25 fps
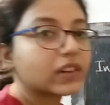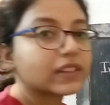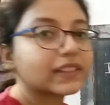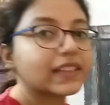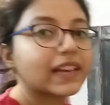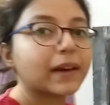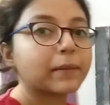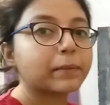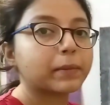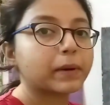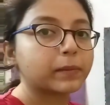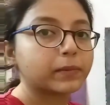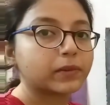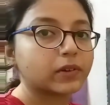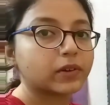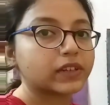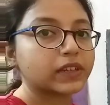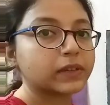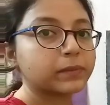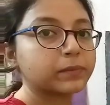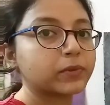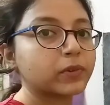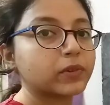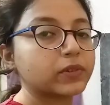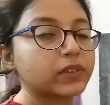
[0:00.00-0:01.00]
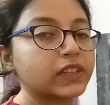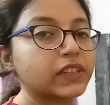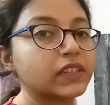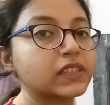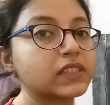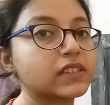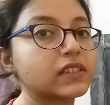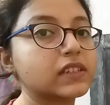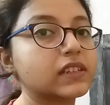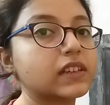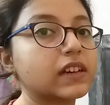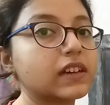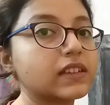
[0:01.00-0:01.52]
the apoptotic
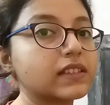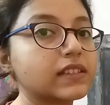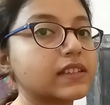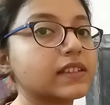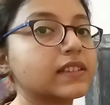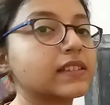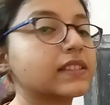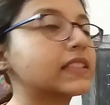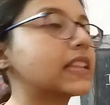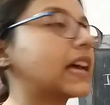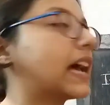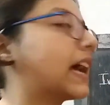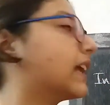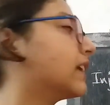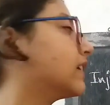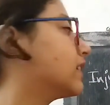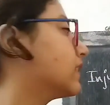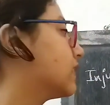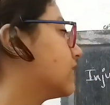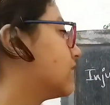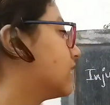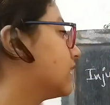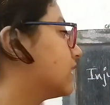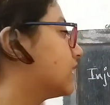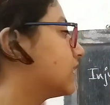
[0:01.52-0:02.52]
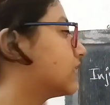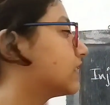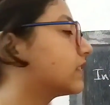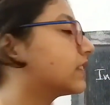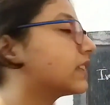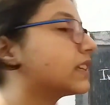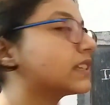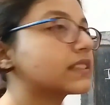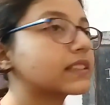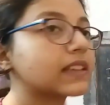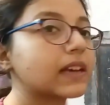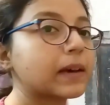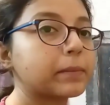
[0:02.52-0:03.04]
proteins does is that
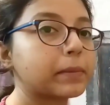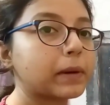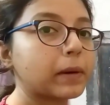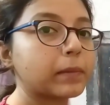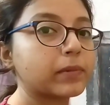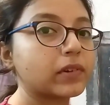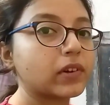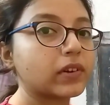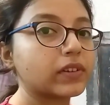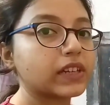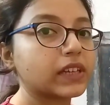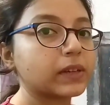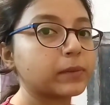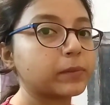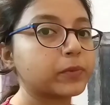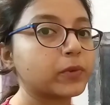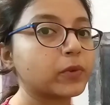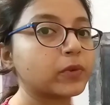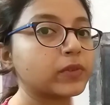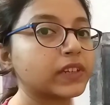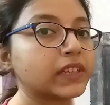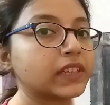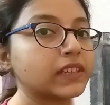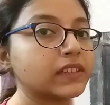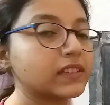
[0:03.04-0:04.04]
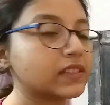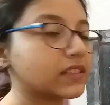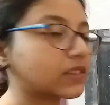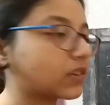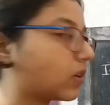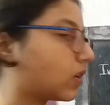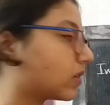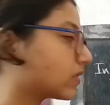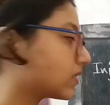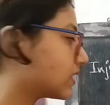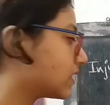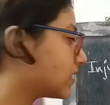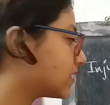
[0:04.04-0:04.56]
this apoptotic proteins
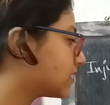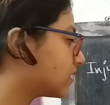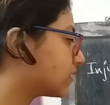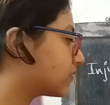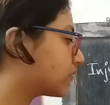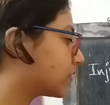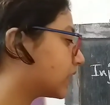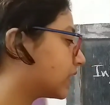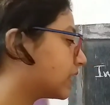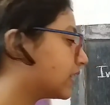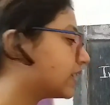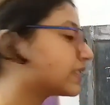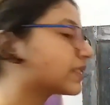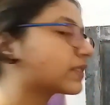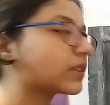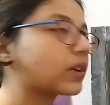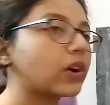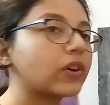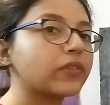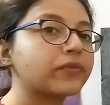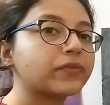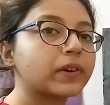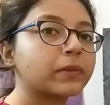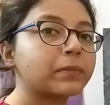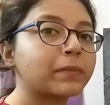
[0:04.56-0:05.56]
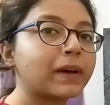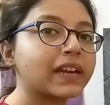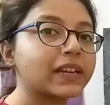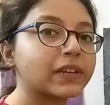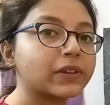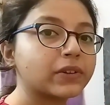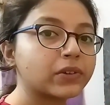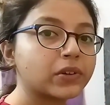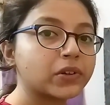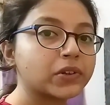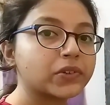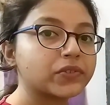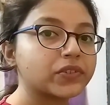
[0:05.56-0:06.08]
causes the release of a
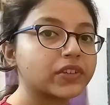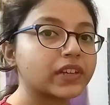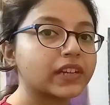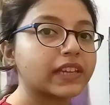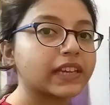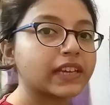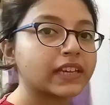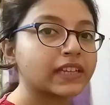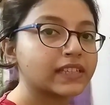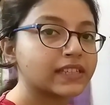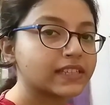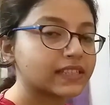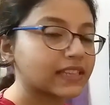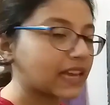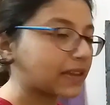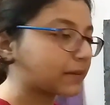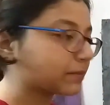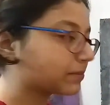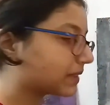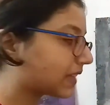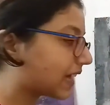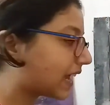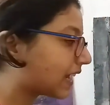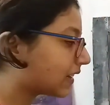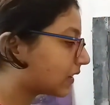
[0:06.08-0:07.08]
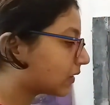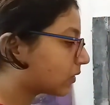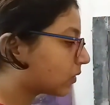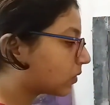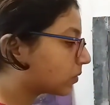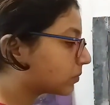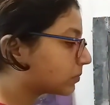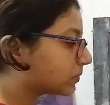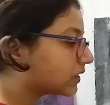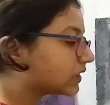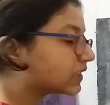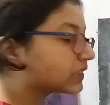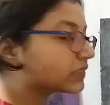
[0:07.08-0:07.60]
mitochondrial enzyme that
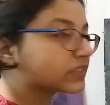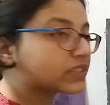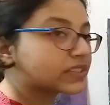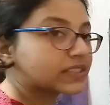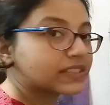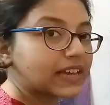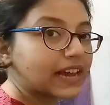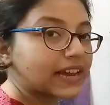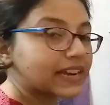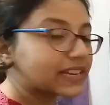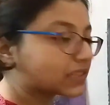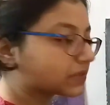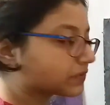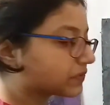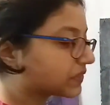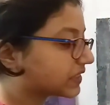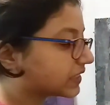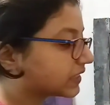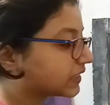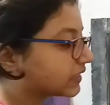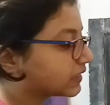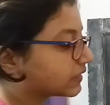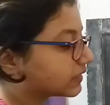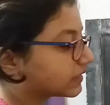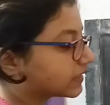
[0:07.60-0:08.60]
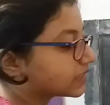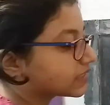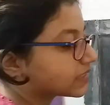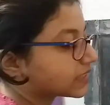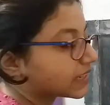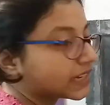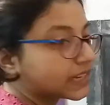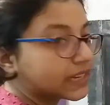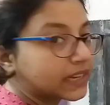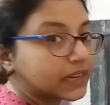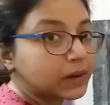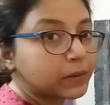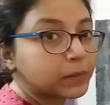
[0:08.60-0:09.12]
normally resides within this
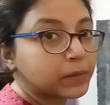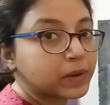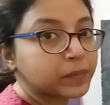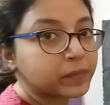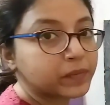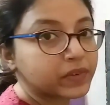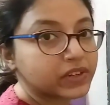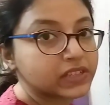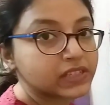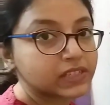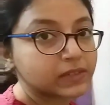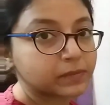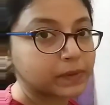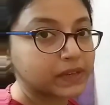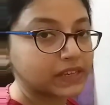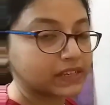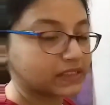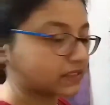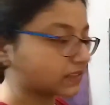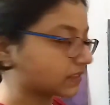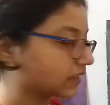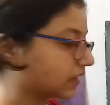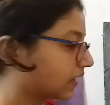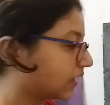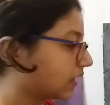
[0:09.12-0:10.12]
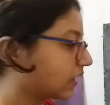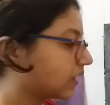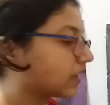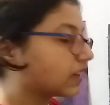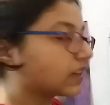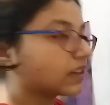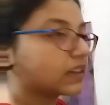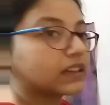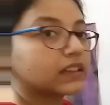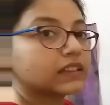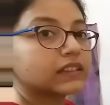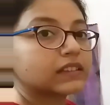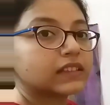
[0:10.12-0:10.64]
intermembrane space.
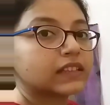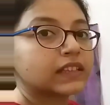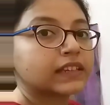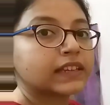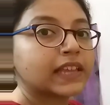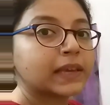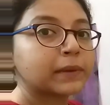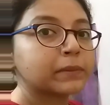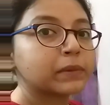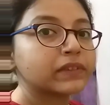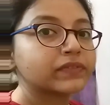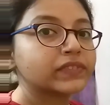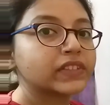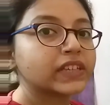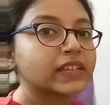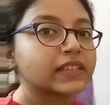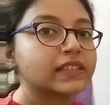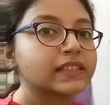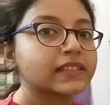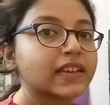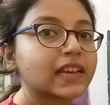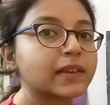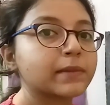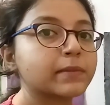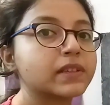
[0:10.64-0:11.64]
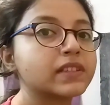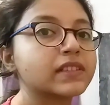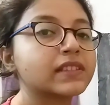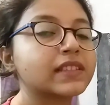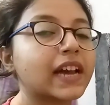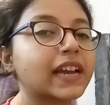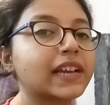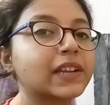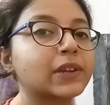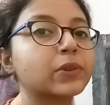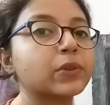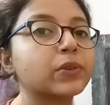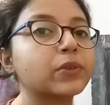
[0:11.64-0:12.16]
The name of the enzyme is
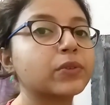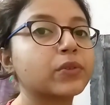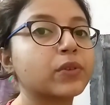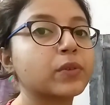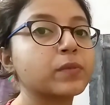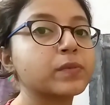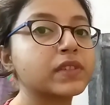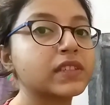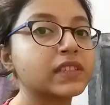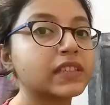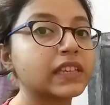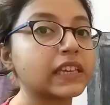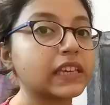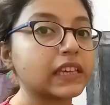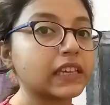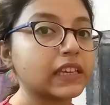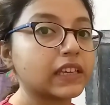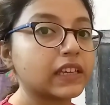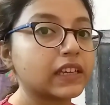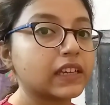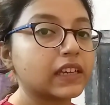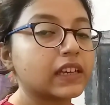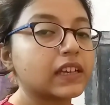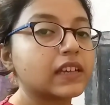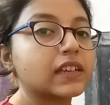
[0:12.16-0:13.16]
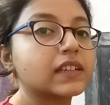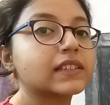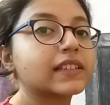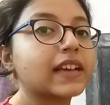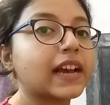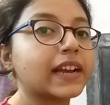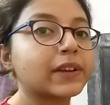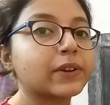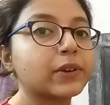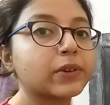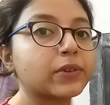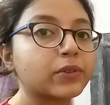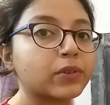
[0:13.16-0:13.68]
cytochrome C.
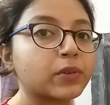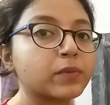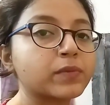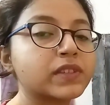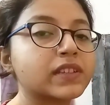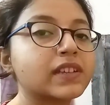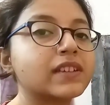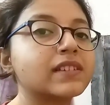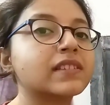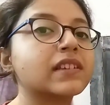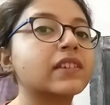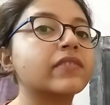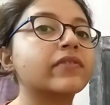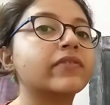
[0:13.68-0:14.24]
Cytochrome C is a